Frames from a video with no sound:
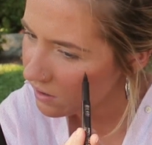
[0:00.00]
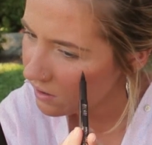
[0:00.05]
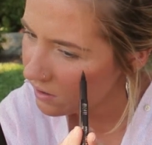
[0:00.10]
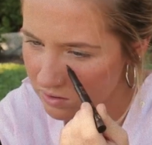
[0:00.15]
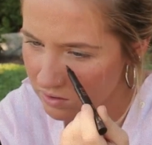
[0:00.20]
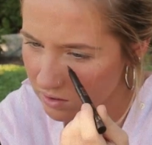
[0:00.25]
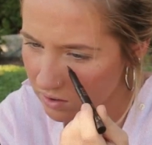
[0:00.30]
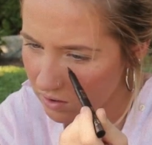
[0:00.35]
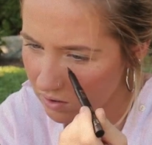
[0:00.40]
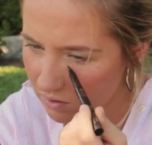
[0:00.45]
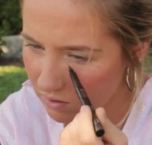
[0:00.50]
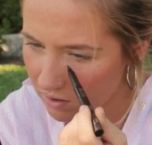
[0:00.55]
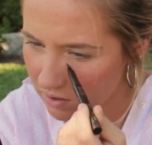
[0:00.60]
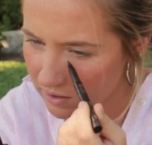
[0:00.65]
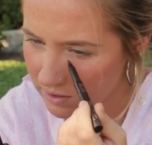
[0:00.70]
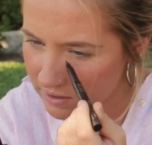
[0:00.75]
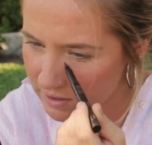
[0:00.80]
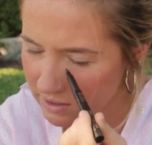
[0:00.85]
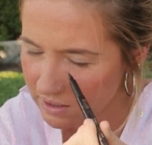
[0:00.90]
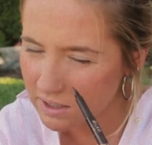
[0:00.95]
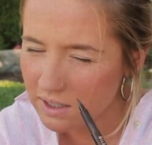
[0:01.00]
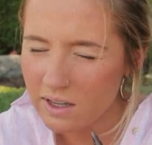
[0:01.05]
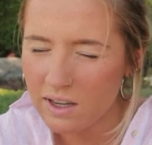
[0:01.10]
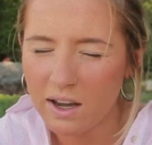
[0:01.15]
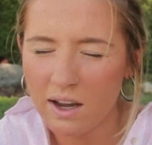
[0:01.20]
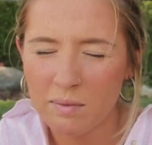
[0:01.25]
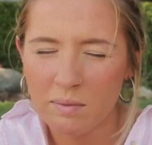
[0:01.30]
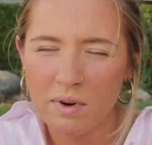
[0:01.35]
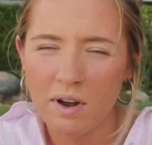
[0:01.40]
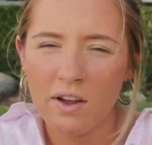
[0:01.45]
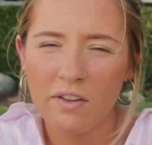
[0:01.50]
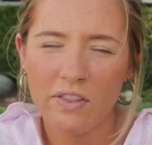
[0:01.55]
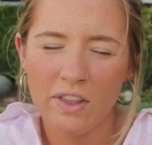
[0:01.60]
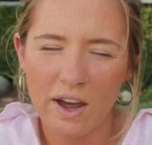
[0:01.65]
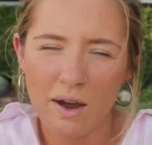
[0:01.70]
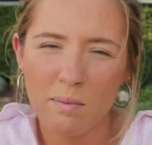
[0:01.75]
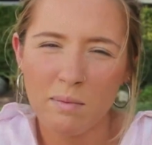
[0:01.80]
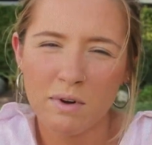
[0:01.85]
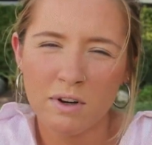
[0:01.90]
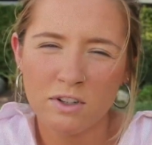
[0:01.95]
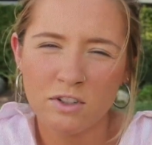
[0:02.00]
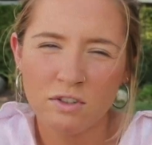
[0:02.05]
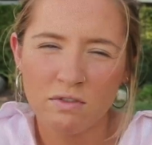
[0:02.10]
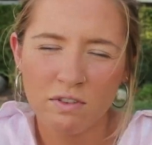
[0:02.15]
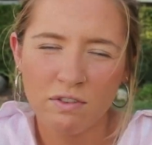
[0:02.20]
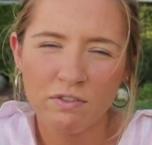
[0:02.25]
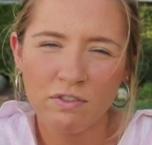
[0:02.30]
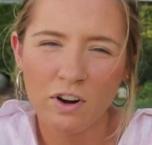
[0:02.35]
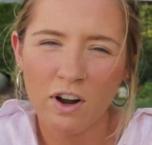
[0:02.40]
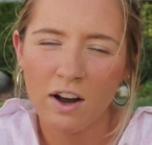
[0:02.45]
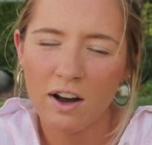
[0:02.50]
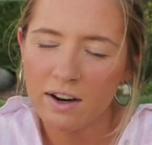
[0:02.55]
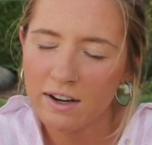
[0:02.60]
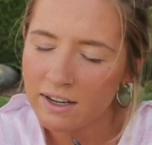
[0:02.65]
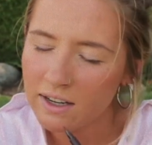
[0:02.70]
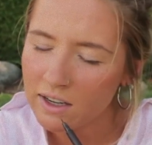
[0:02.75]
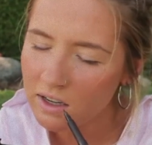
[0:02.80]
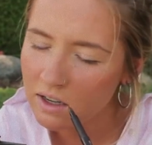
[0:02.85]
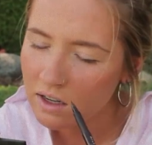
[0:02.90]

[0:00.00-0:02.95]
So honestly, I'm not that much of a fraud,